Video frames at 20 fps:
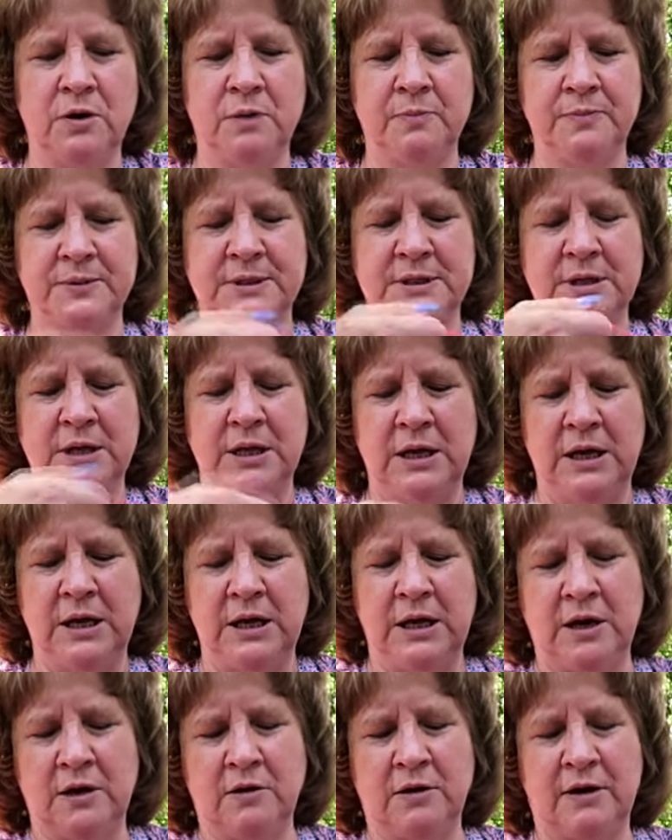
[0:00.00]
Oops,
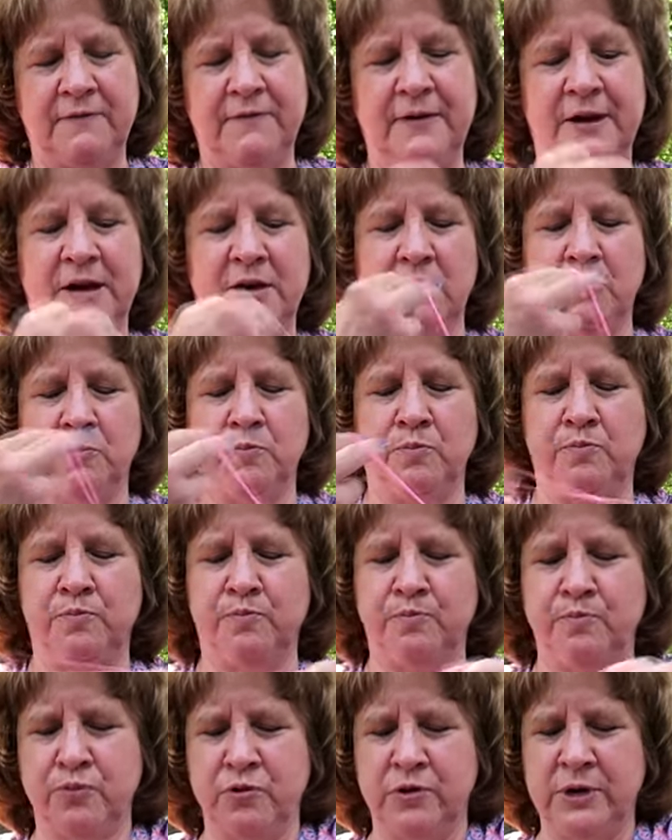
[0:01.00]
here I found a
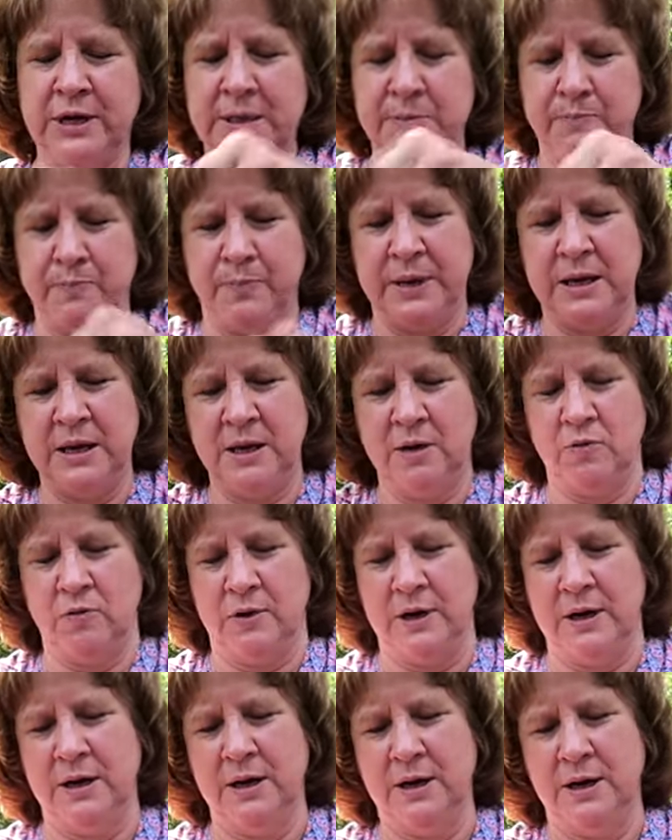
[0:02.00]
pretty pink
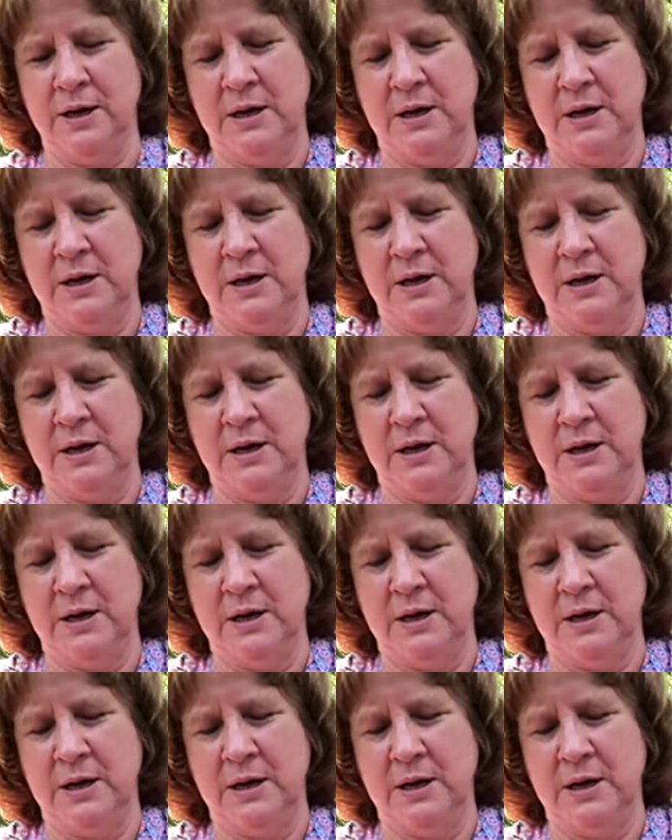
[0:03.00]
one.